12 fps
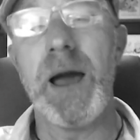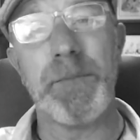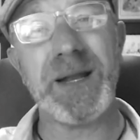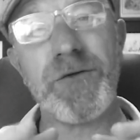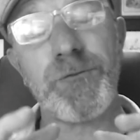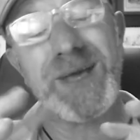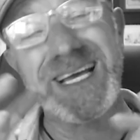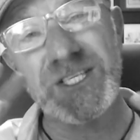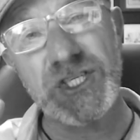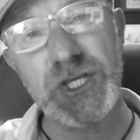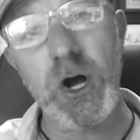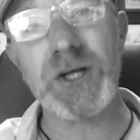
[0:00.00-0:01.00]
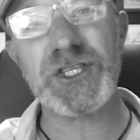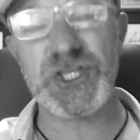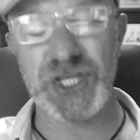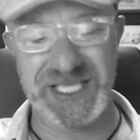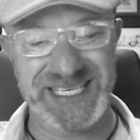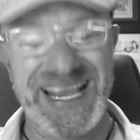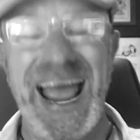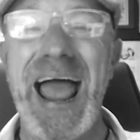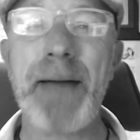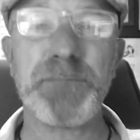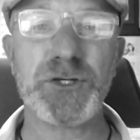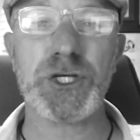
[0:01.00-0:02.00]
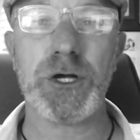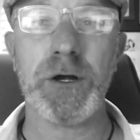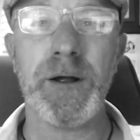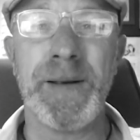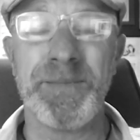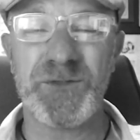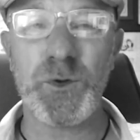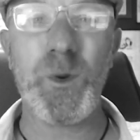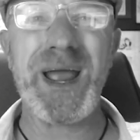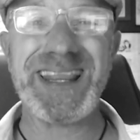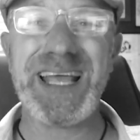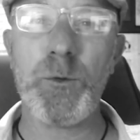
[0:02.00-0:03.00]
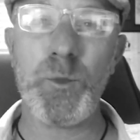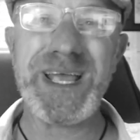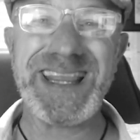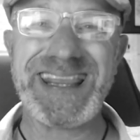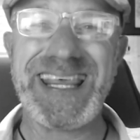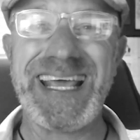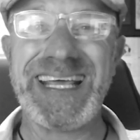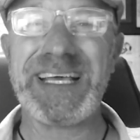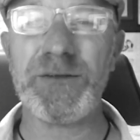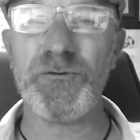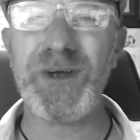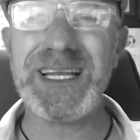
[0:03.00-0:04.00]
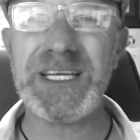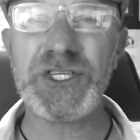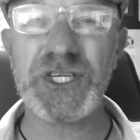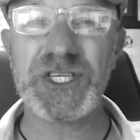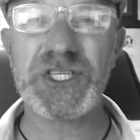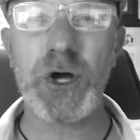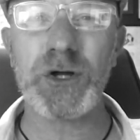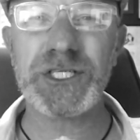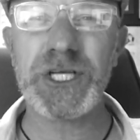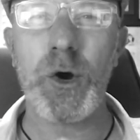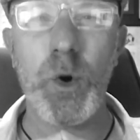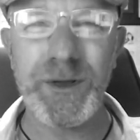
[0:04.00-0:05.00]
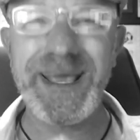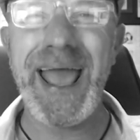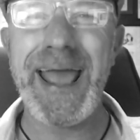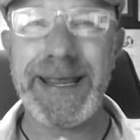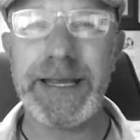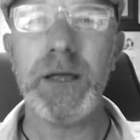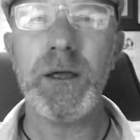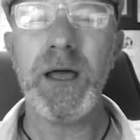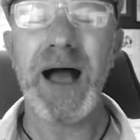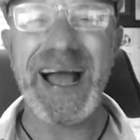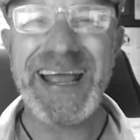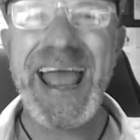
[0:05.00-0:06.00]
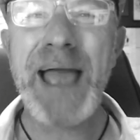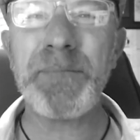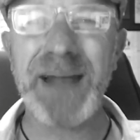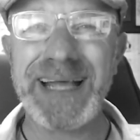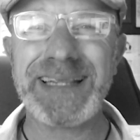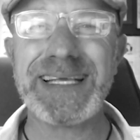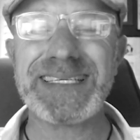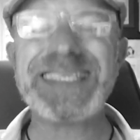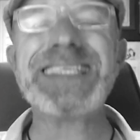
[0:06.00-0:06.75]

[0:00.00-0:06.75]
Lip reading: But if we can start to just capture the way that we think and really just start to go, okay, I am like this.